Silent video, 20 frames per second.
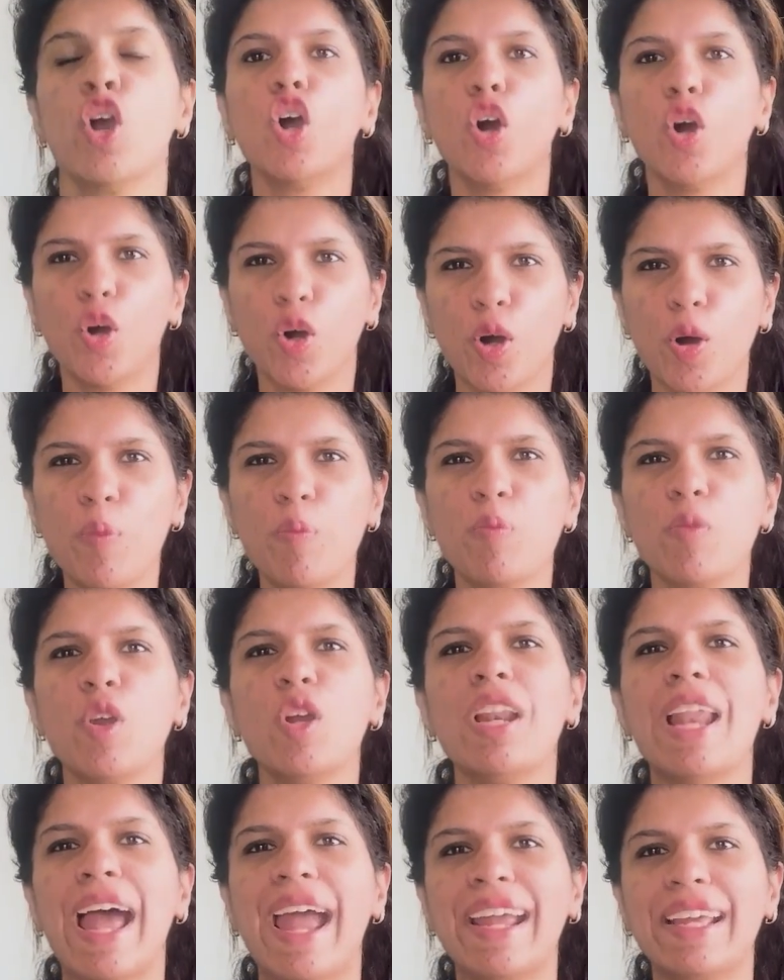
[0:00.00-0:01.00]
Hope
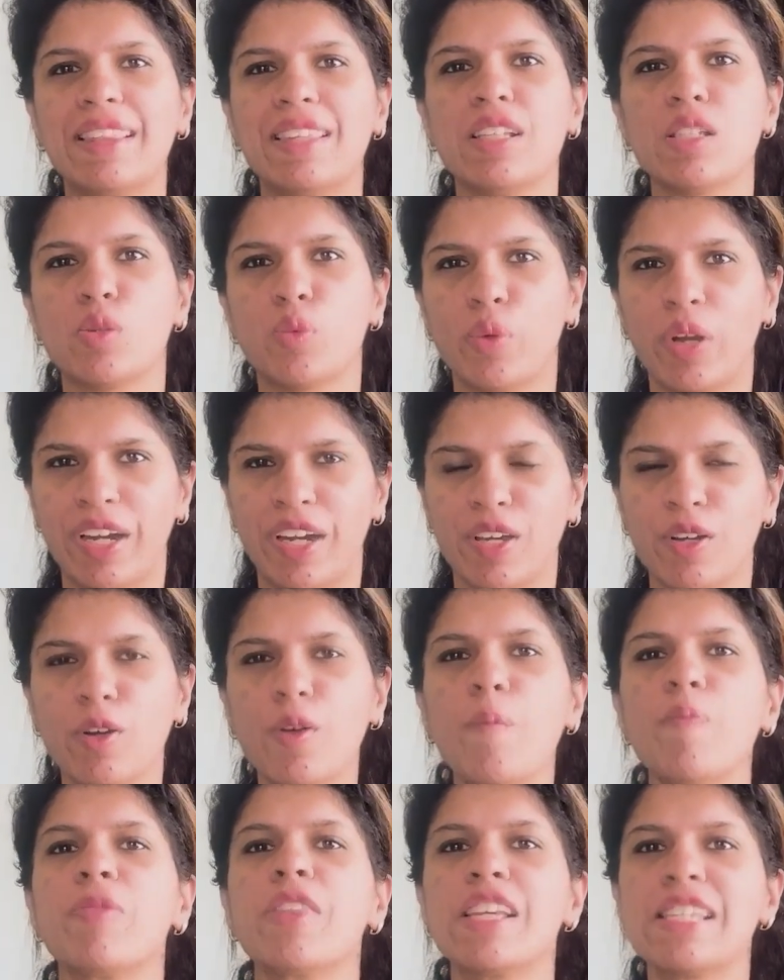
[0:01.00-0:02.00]
you like this
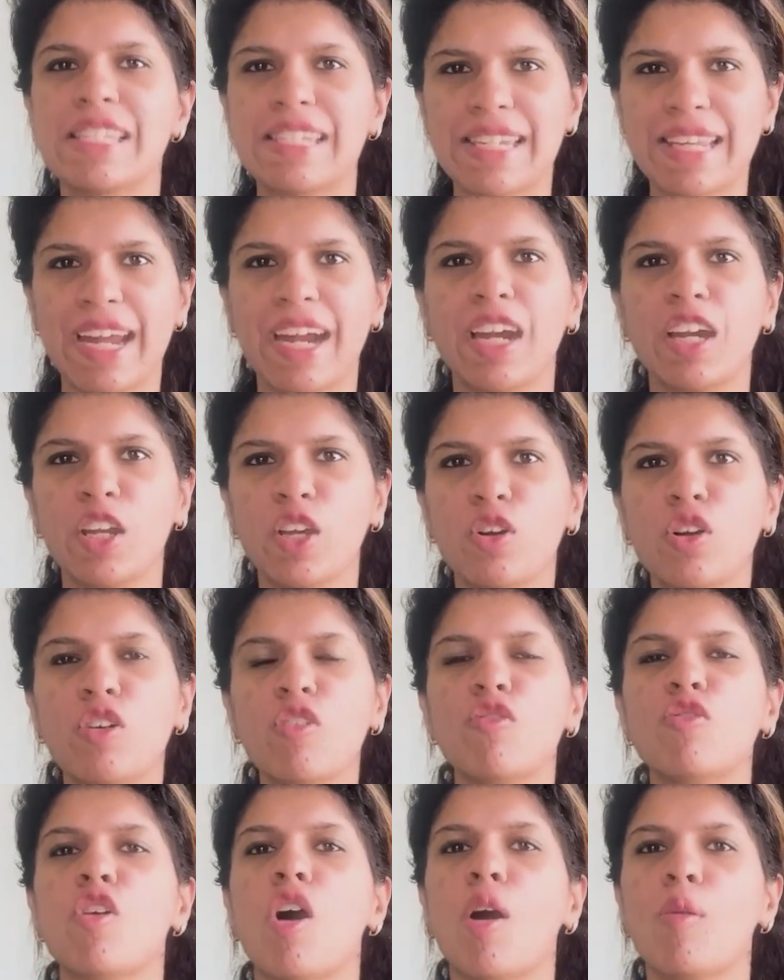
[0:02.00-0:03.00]
video. Stay
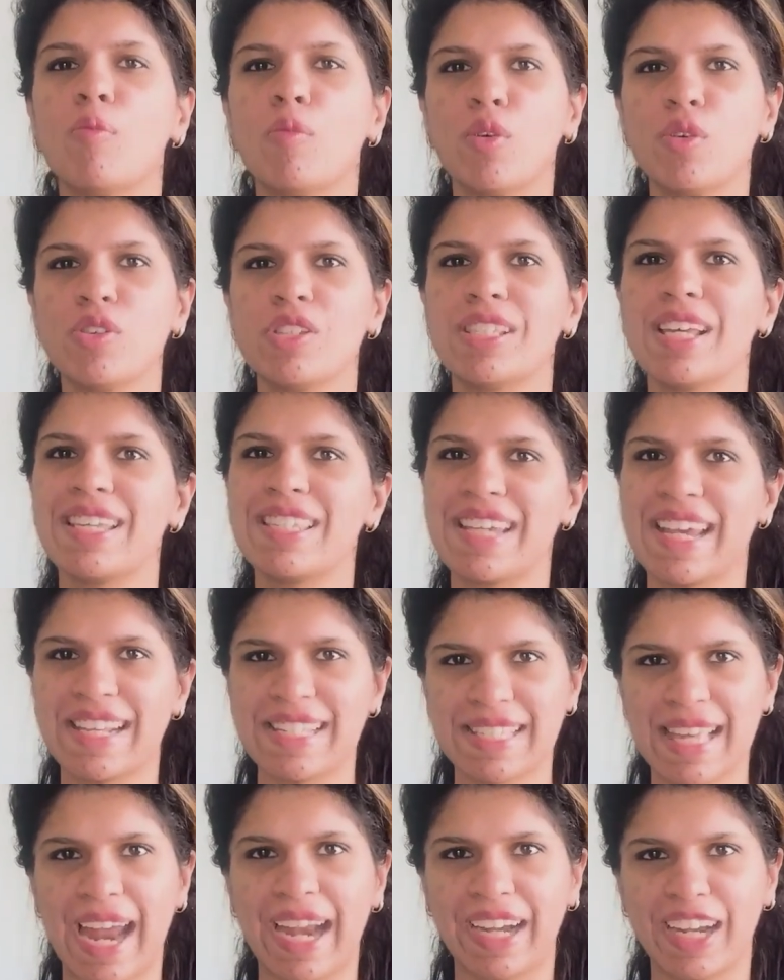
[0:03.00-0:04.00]
tuned for more such
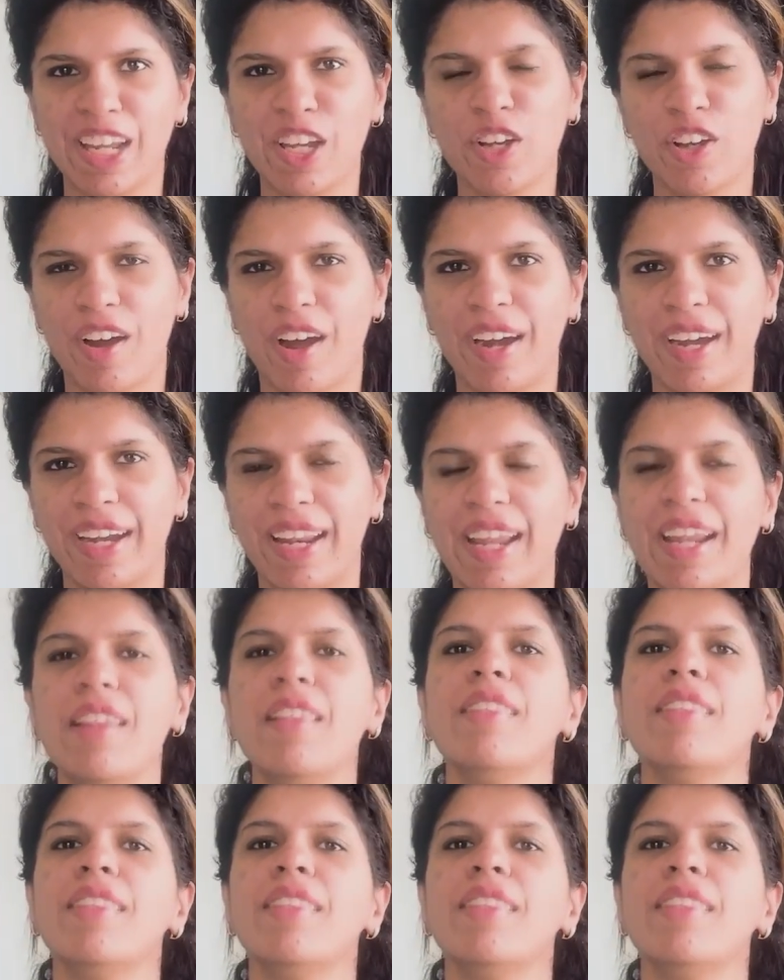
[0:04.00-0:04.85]
exciting content.